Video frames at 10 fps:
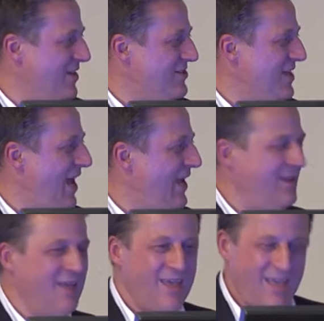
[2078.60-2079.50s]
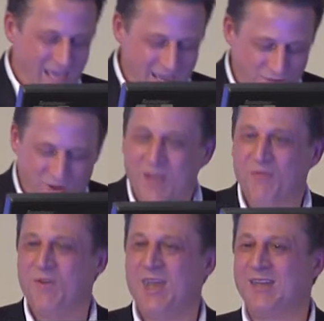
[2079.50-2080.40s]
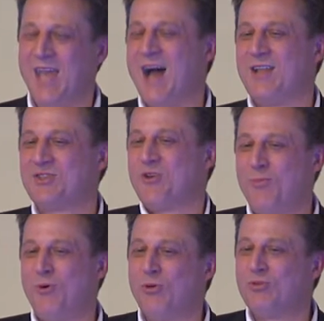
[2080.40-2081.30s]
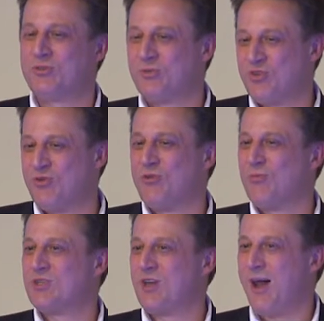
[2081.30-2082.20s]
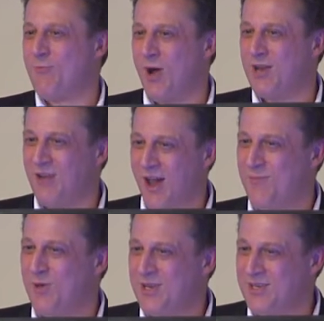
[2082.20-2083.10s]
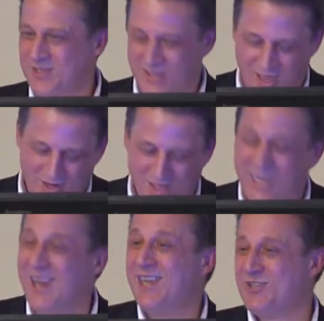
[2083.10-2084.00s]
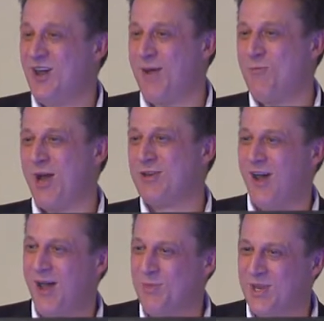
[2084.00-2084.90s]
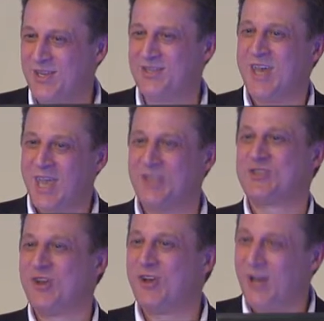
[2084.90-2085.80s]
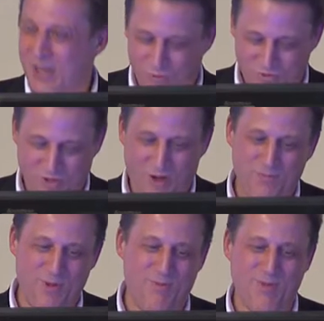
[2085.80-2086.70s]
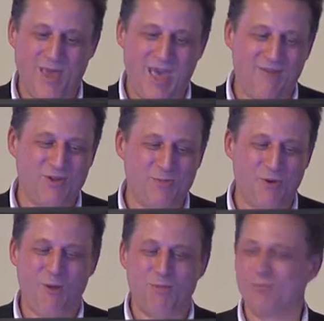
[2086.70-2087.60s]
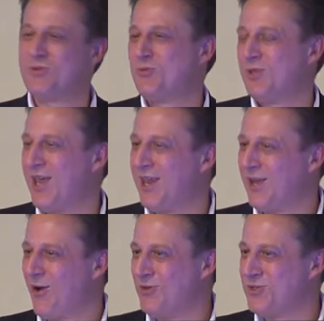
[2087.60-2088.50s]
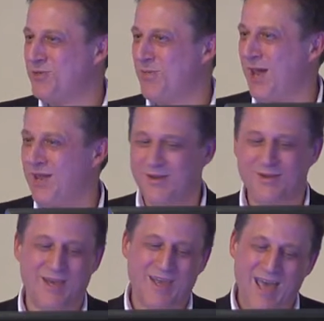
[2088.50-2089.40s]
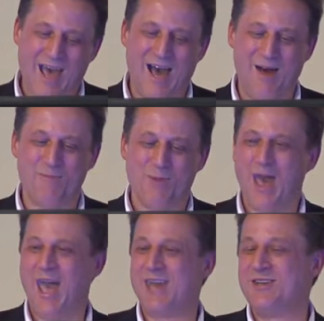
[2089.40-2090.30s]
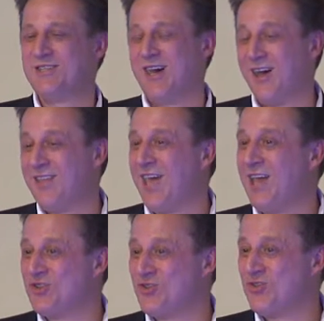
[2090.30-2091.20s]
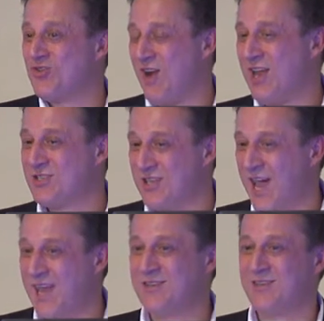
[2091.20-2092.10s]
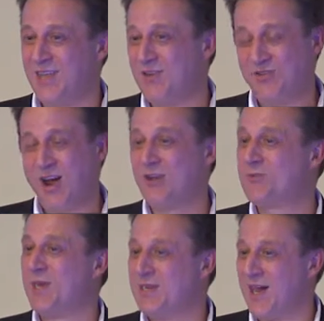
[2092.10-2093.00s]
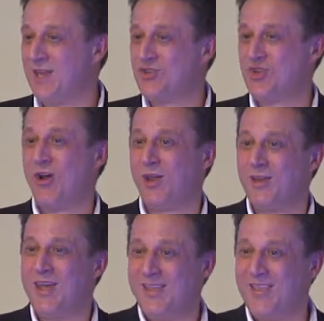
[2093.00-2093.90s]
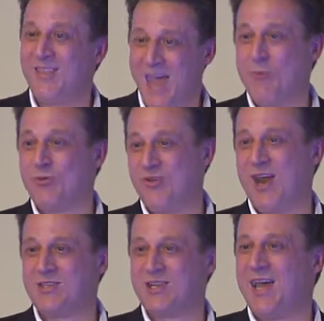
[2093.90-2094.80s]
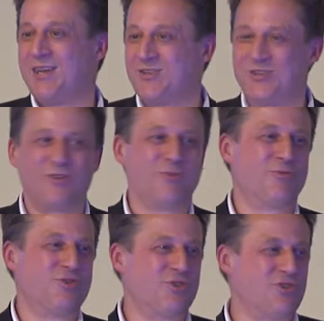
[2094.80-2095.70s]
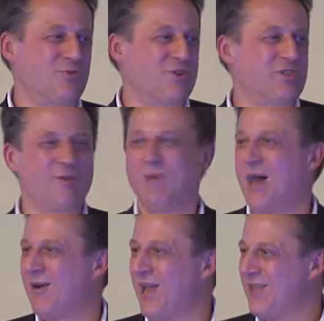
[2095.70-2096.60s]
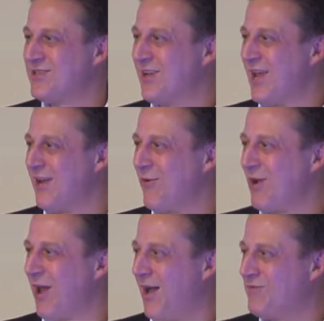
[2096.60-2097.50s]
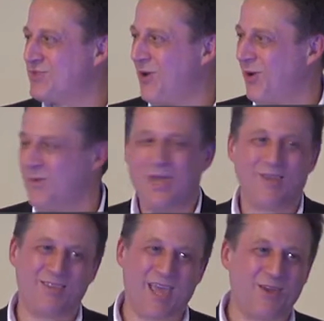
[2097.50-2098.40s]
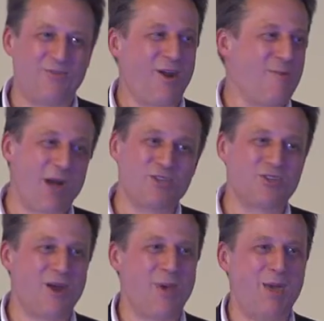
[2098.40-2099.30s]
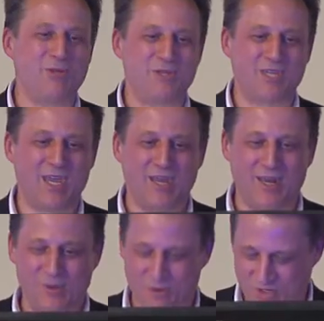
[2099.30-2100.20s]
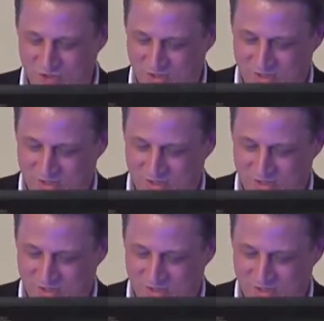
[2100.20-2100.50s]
I say, even if it can't stop all children with type 1 diabetes getting type 1 diabetes, it certainly will stop them having problems with getting constipated. That should translate, and there are trials being done showing that that will translate to reduce risk of bowel cancer later in life. So thank you very much, and I'm happy to take any questions.